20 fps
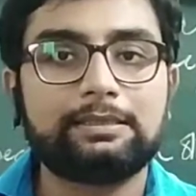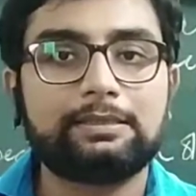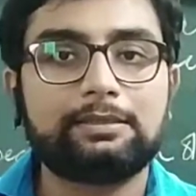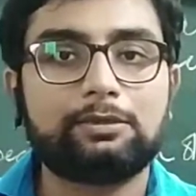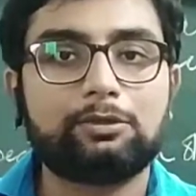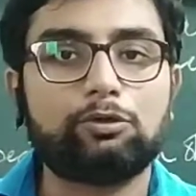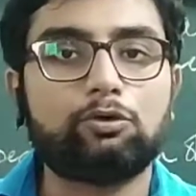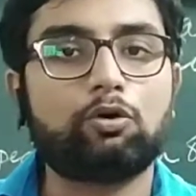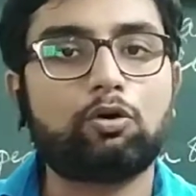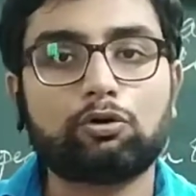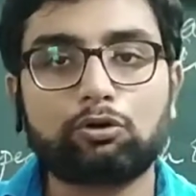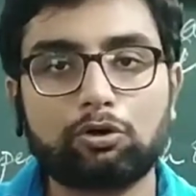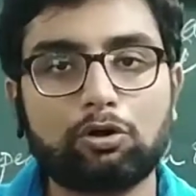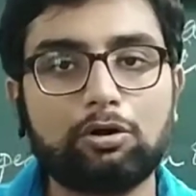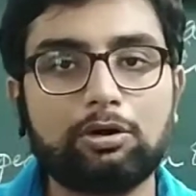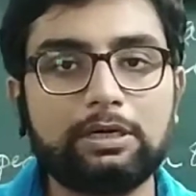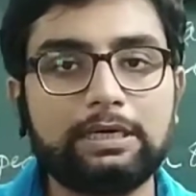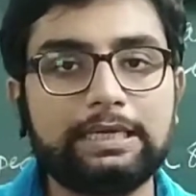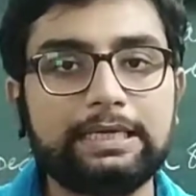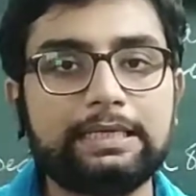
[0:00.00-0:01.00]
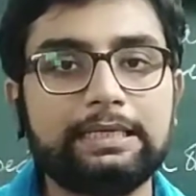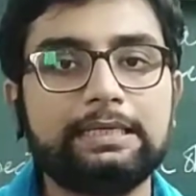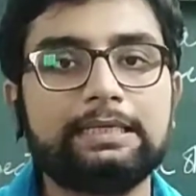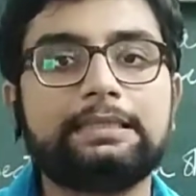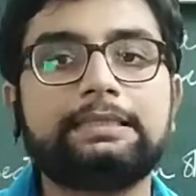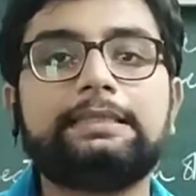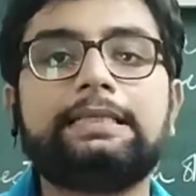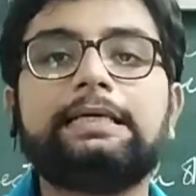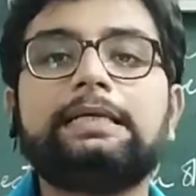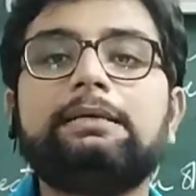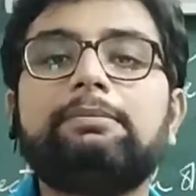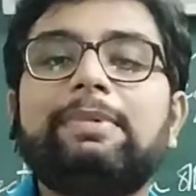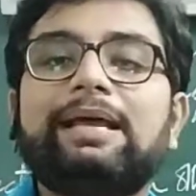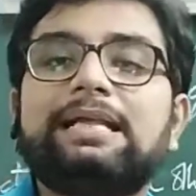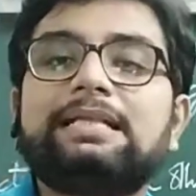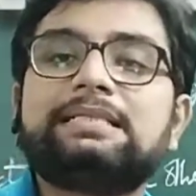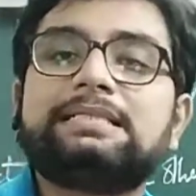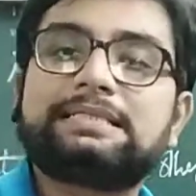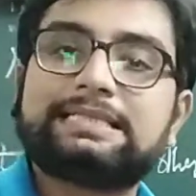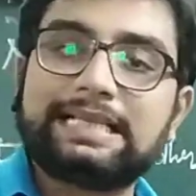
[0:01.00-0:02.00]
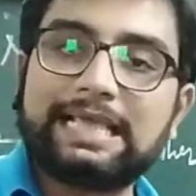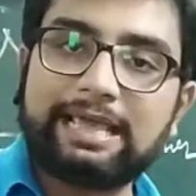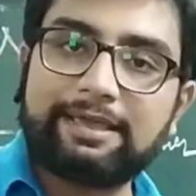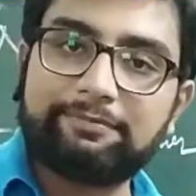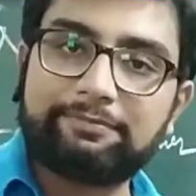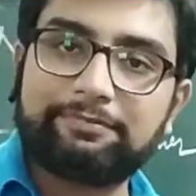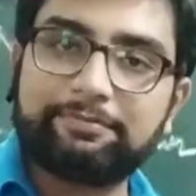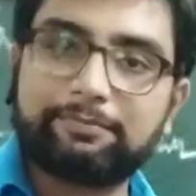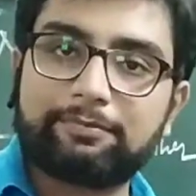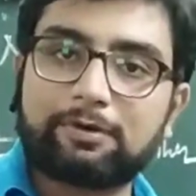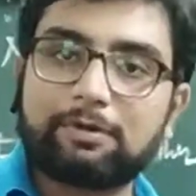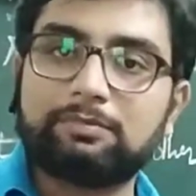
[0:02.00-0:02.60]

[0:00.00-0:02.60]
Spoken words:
not only they remain safe